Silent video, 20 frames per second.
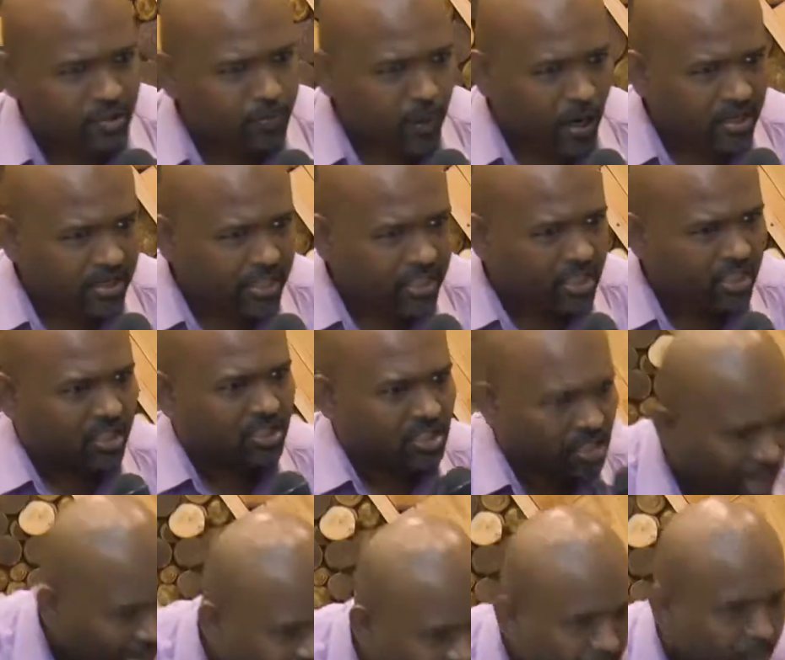exploitation is
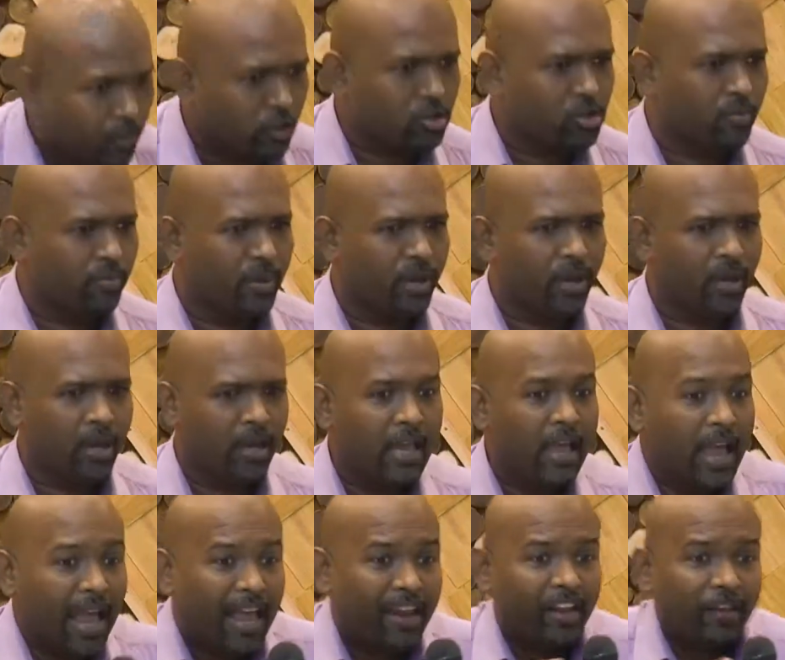not supposed to be
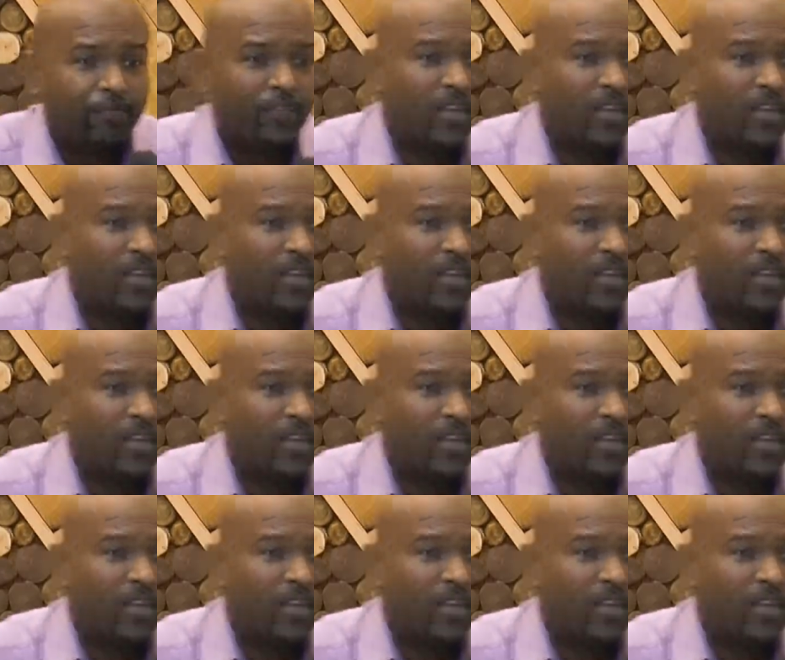and